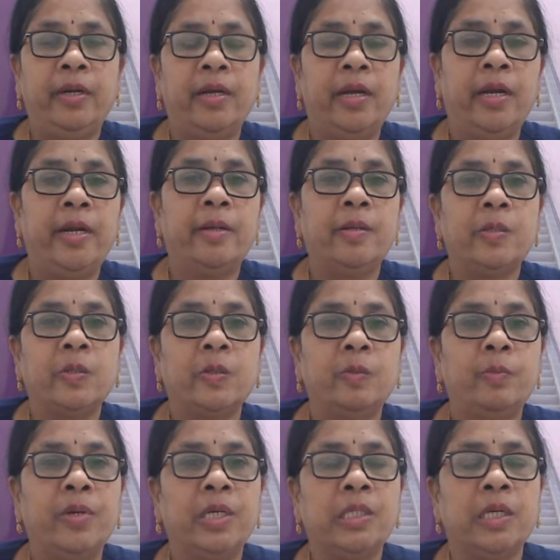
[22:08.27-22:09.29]
and also
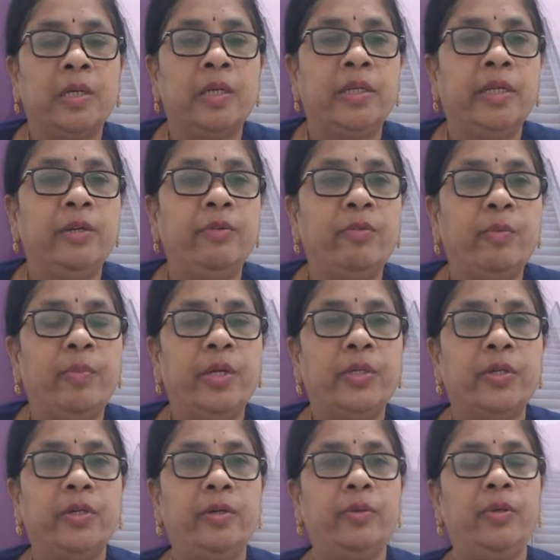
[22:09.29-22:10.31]
pass on the
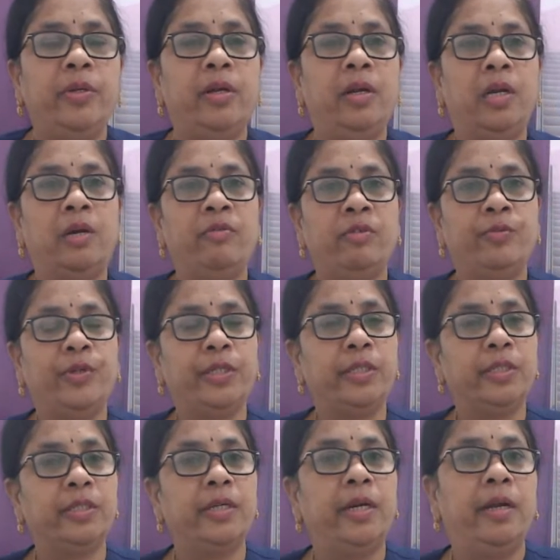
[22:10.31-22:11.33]
information to your loved
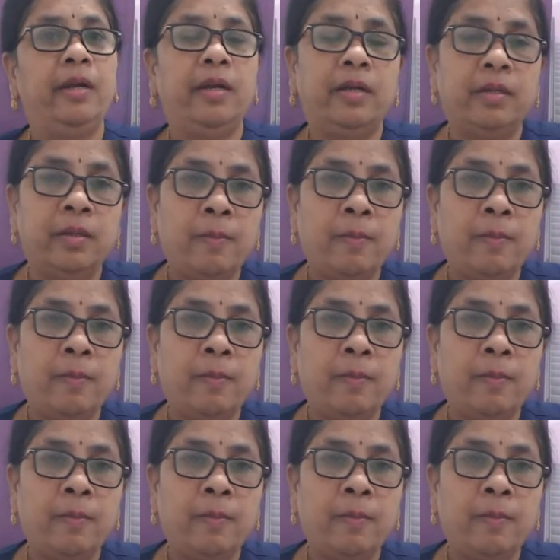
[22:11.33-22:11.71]
ones and